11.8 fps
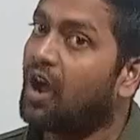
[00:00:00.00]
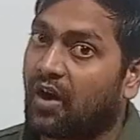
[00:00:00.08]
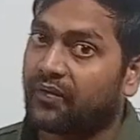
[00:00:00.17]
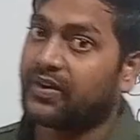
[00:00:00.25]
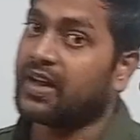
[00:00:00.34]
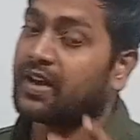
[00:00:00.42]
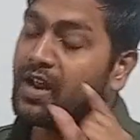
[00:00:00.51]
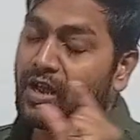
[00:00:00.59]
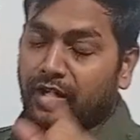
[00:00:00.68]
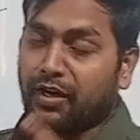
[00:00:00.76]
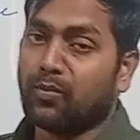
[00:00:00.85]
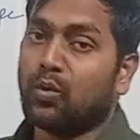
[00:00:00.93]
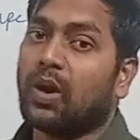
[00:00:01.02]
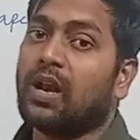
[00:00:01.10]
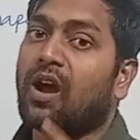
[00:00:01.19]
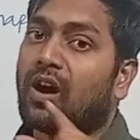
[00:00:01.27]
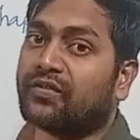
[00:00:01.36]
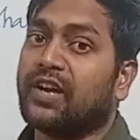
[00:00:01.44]
After removal
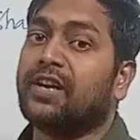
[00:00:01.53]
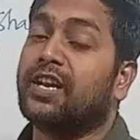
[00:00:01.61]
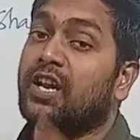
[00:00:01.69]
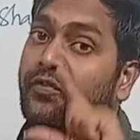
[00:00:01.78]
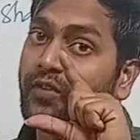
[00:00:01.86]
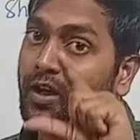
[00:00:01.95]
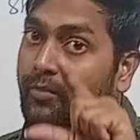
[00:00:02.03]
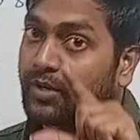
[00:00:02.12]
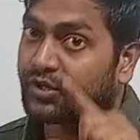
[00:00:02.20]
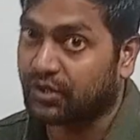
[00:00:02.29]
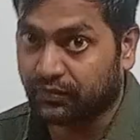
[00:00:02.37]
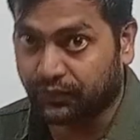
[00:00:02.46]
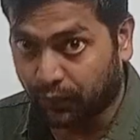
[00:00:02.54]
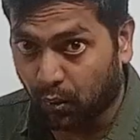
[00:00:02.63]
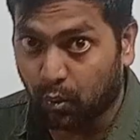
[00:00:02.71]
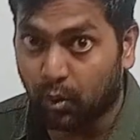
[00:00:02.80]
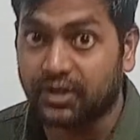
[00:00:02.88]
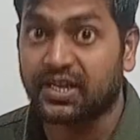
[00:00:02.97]
of the deformation
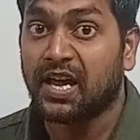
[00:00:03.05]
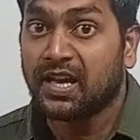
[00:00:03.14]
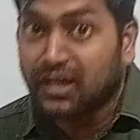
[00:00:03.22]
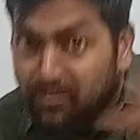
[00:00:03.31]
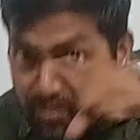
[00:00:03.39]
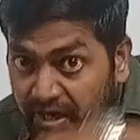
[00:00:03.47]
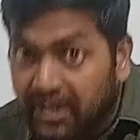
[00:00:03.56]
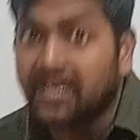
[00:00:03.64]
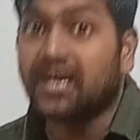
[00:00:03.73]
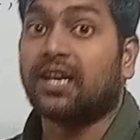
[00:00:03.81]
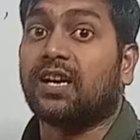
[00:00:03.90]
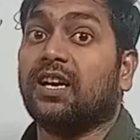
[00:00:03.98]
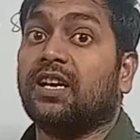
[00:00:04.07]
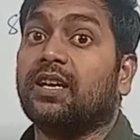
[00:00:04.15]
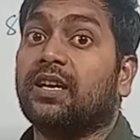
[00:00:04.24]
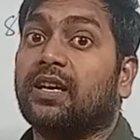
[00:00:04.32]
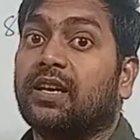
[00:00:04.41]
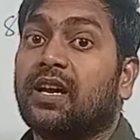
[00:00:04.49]
force,
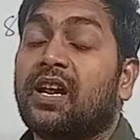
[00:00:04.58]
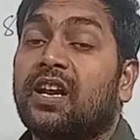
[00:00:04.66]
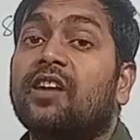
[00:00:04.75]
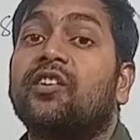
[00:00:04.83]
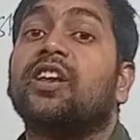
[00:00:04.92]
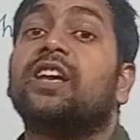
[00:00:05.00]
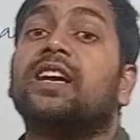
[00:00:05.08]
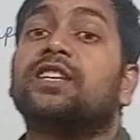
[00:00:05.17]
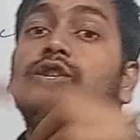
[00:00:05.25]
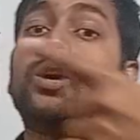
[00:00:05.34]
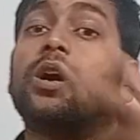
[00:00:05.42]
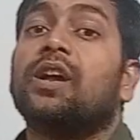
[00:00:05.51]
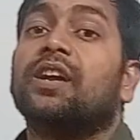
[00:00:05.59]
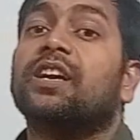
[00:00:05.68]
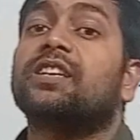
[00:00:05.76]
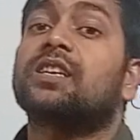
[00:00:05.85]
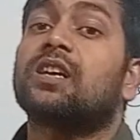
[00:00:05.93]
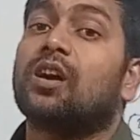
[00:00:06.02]
immediately it regains to
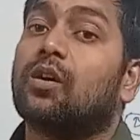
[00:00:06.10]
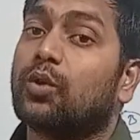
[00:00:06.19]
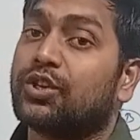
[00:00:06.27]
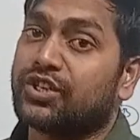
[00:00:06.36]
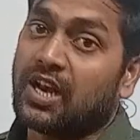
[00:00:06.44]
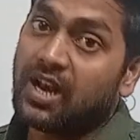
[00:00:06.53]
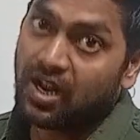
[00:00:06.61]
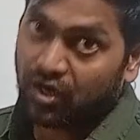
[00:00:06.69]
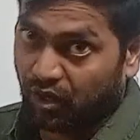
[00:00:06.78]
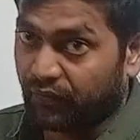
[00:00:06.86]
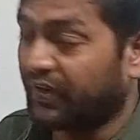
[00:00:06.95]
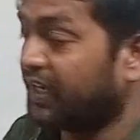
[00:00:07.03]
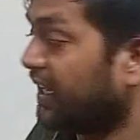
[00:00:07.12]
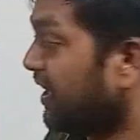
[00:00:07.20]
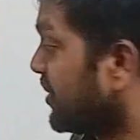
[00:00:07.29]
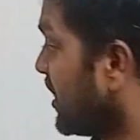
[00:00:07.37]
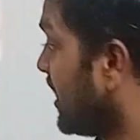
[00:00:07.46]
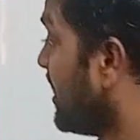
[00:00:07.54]
its original
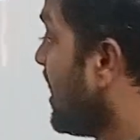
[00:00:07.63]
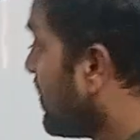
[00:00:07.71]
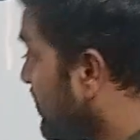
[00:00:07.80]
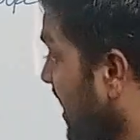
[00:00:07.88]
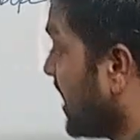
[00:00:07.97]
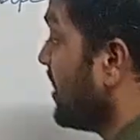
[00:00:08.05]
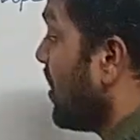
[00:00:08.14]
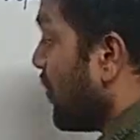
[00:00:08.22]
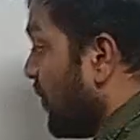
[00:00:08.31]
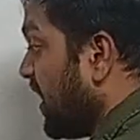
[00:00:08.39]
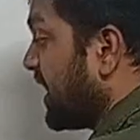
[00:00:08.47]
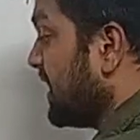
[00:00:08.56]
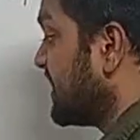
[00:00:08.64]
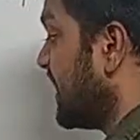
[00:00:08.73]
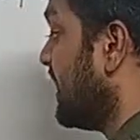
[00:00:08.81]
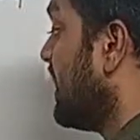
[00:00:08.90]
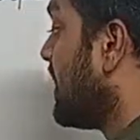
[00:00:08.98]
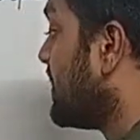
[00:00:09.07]
configuration. Then we can
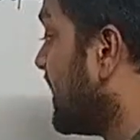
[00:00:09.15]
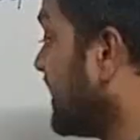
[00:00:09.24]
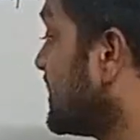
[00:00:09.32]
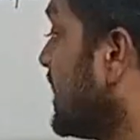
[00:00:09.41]
say that